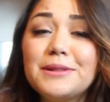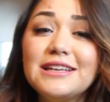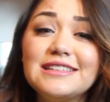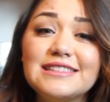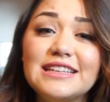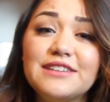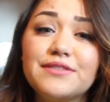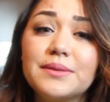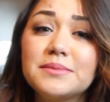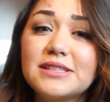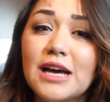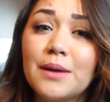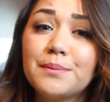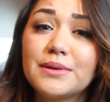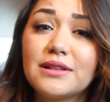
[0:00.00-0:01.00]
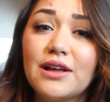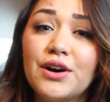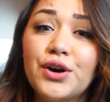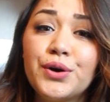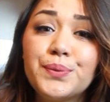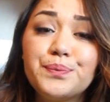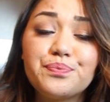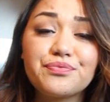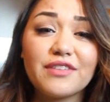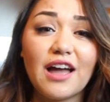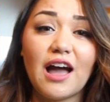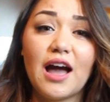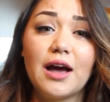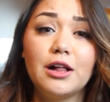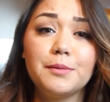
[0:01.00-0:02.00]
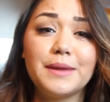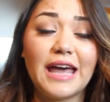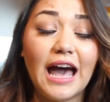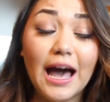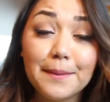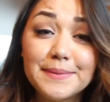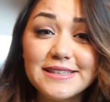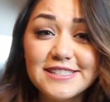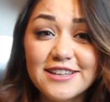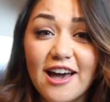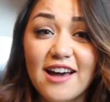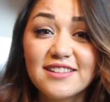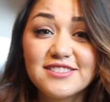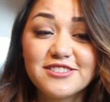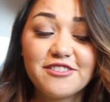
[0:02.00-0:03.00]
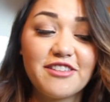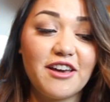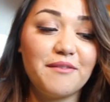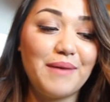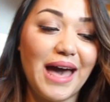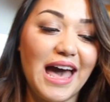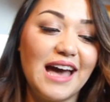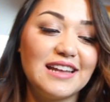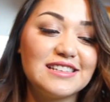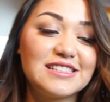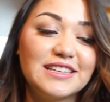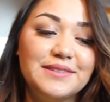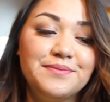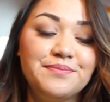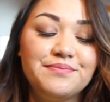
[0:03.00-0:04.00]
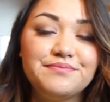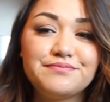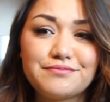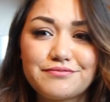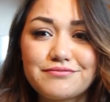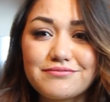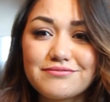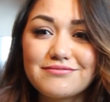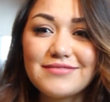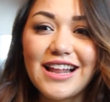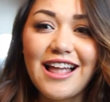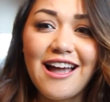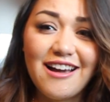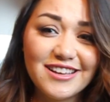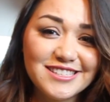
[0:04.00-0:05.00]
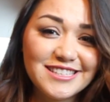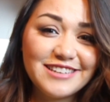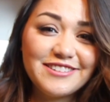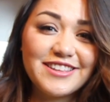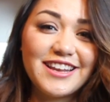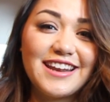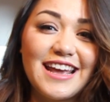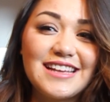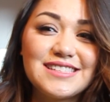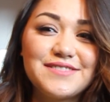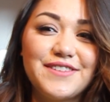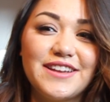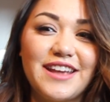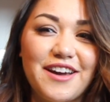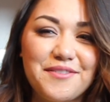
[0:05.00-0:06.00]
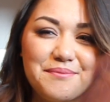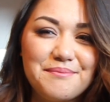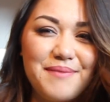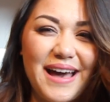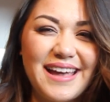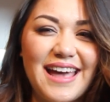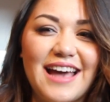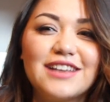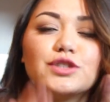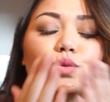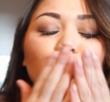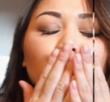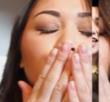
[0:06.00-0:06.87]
please leave them down below. I'll be happy to answer them, and I'll see you in the next video. Bye, guys.